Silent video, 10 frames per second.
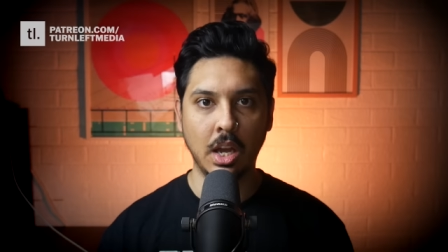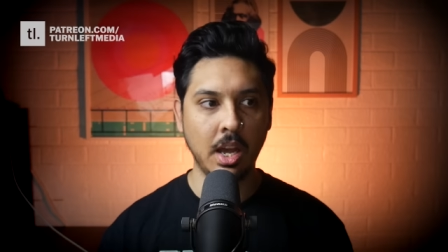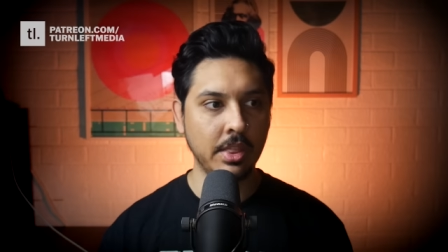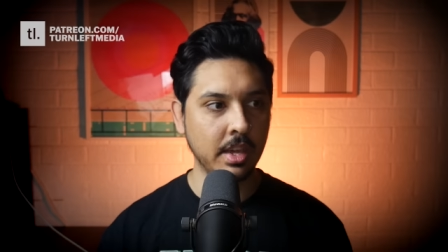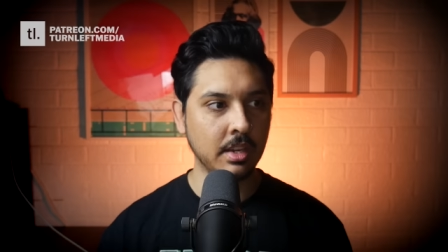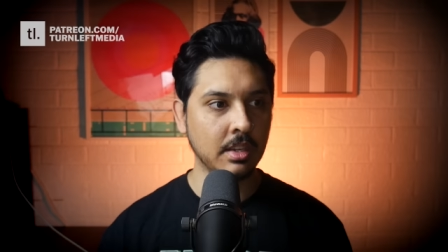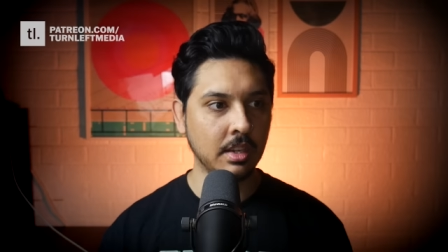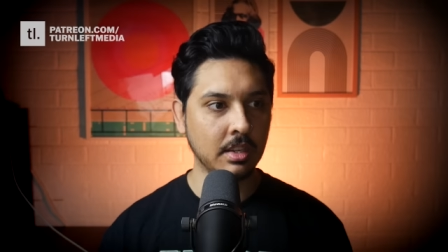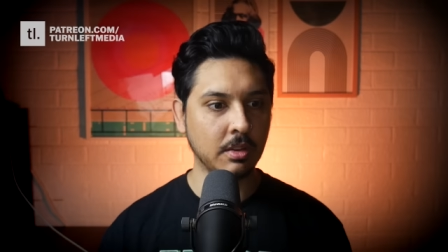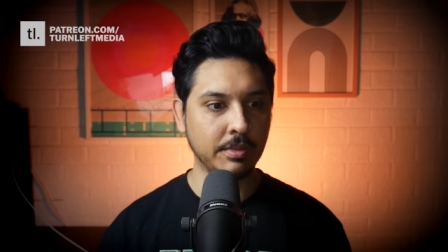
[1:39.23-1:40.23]
And then
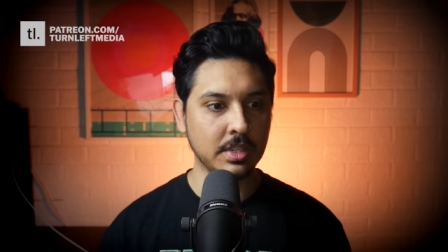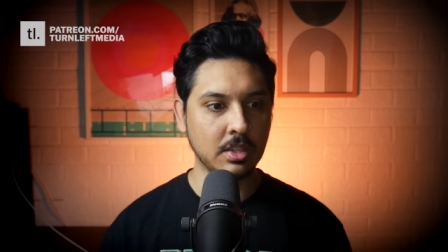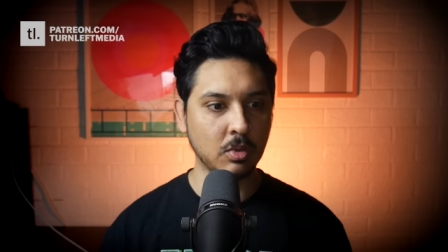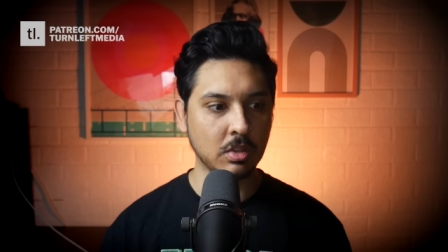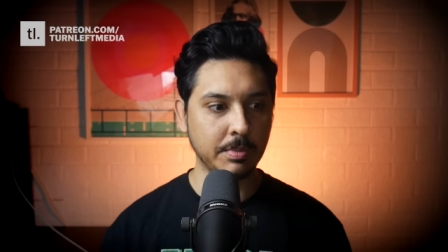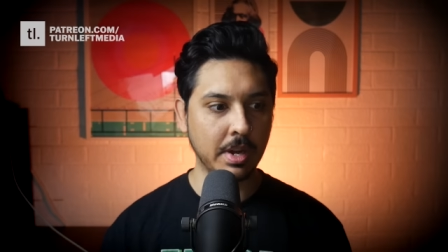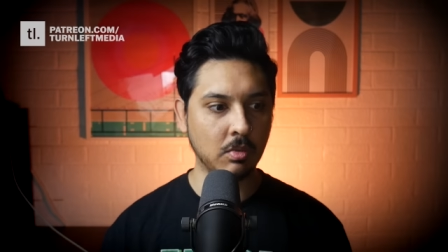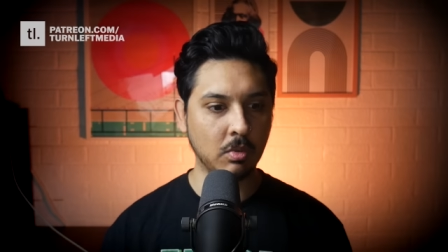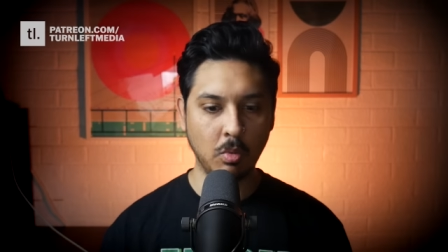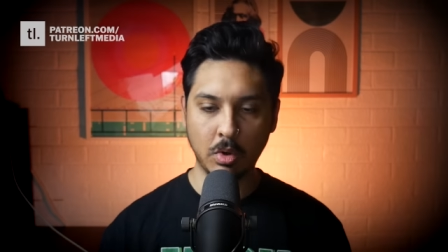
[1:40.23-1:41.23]
he's obviously talked about well,